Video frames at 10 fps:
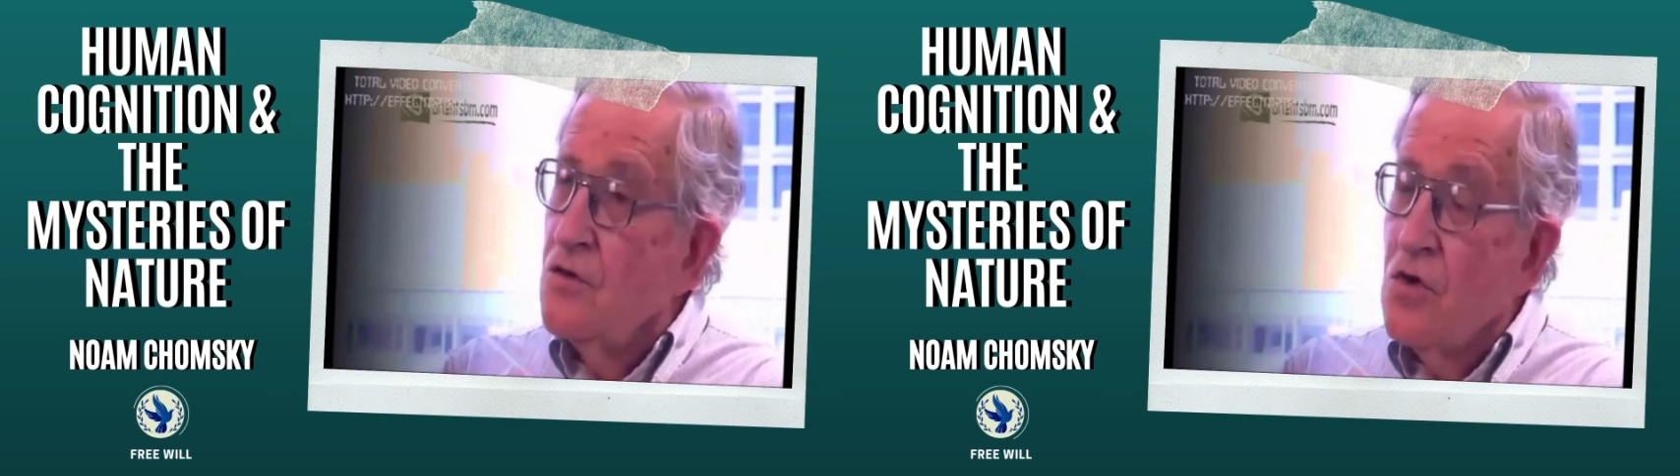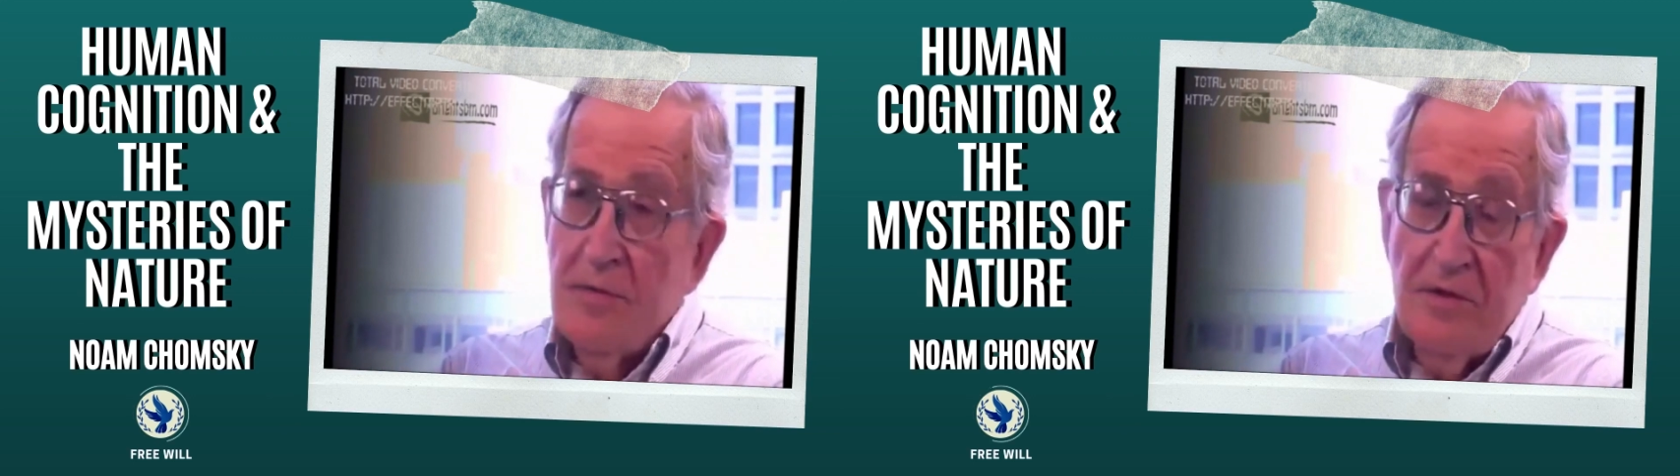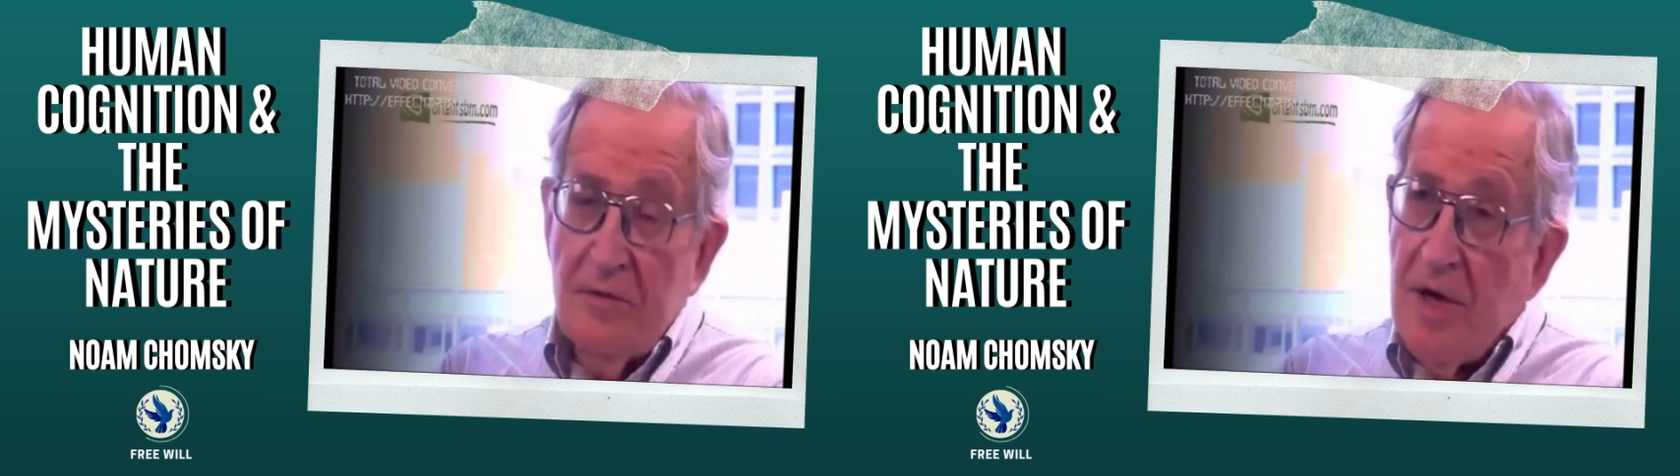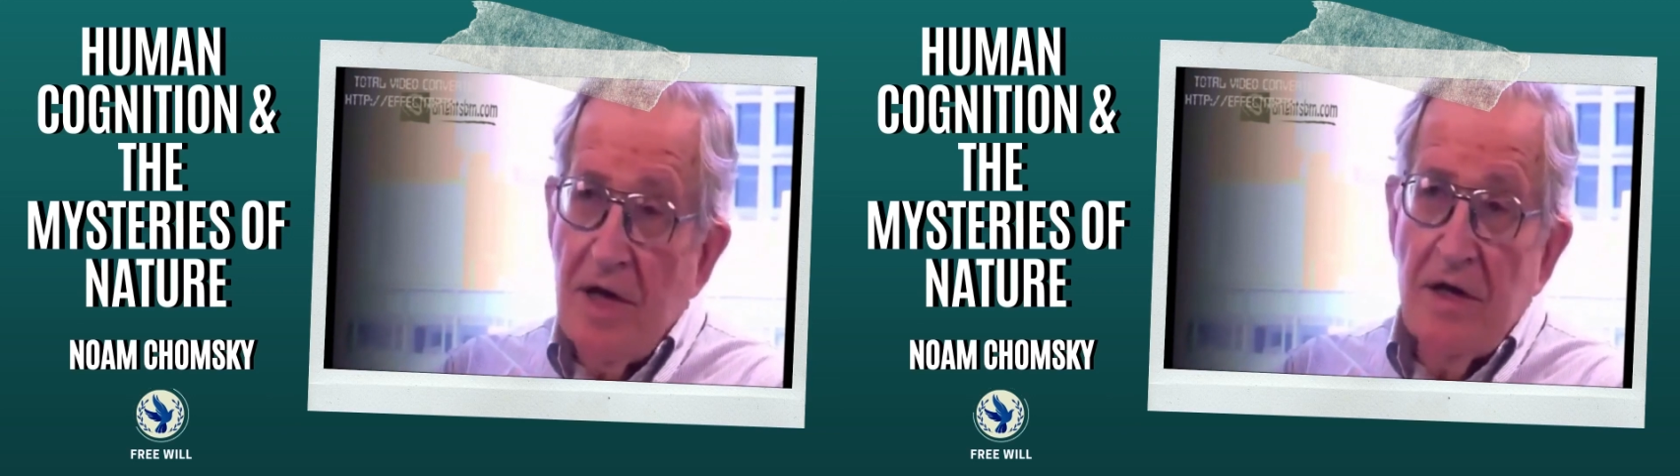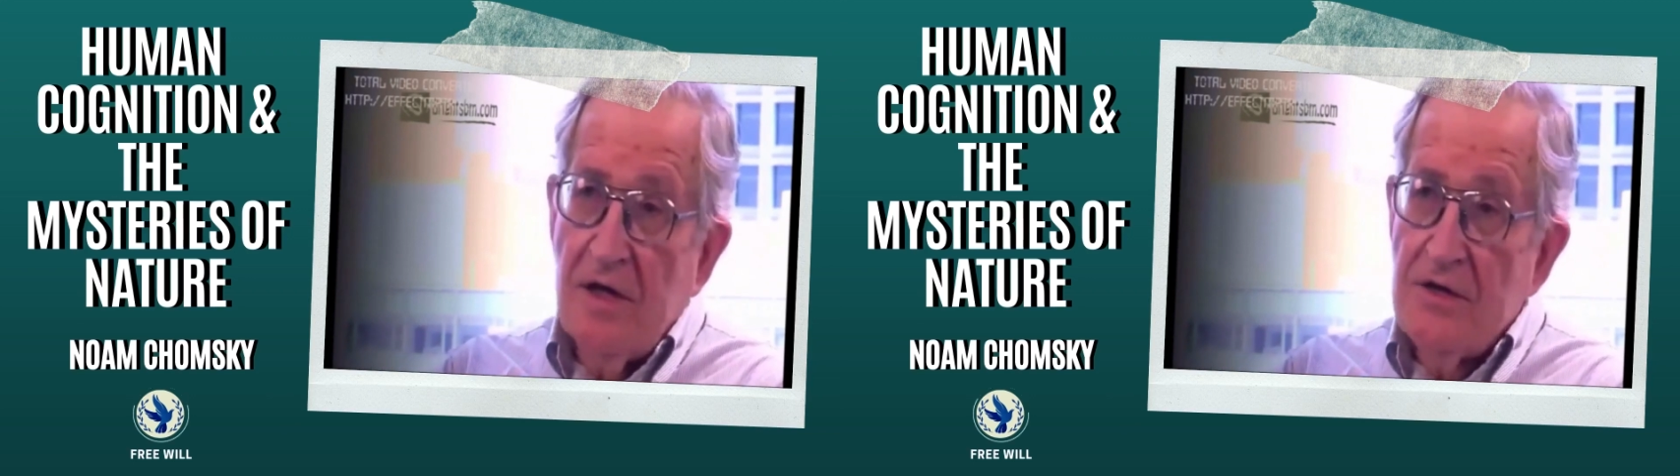It's a
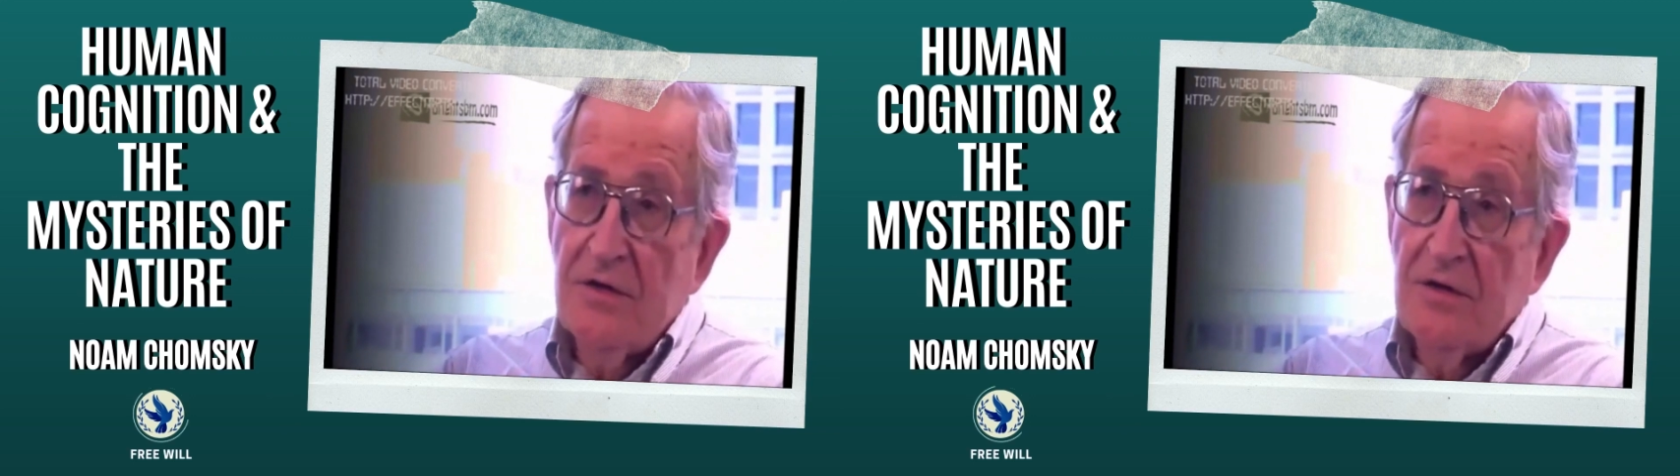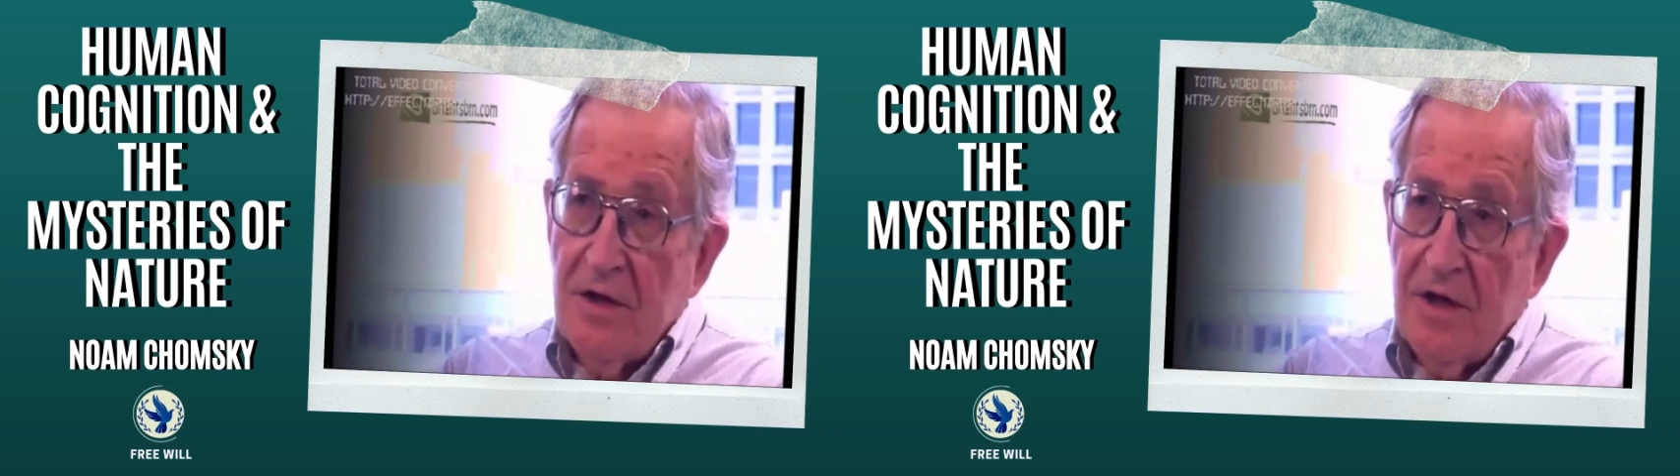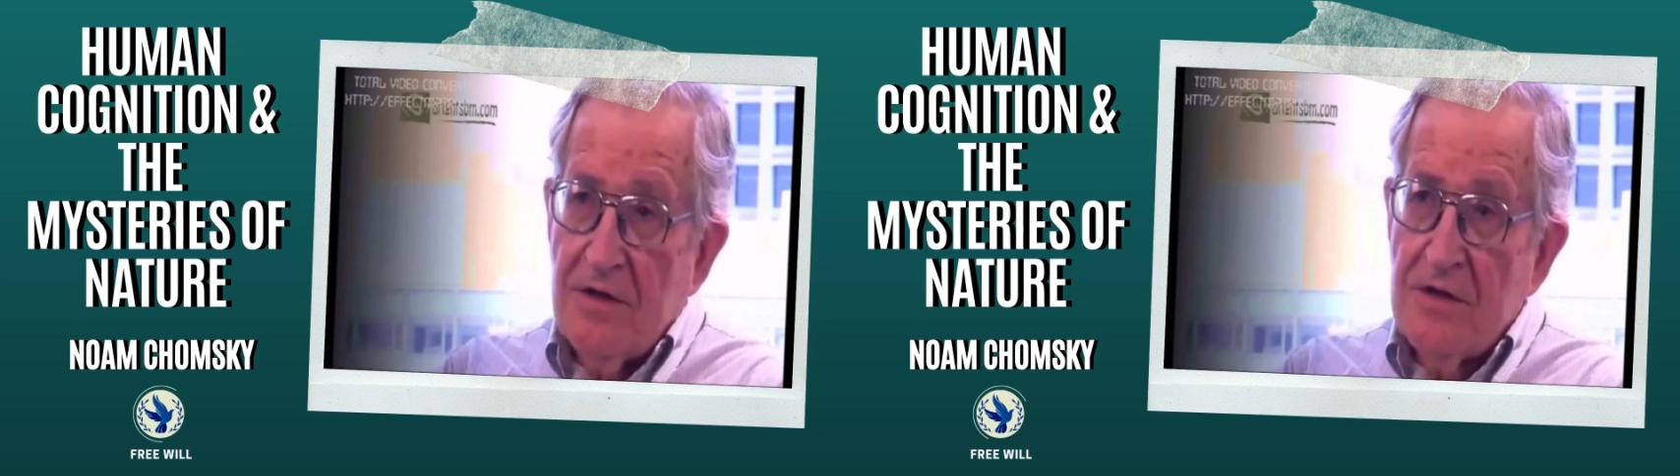normal biological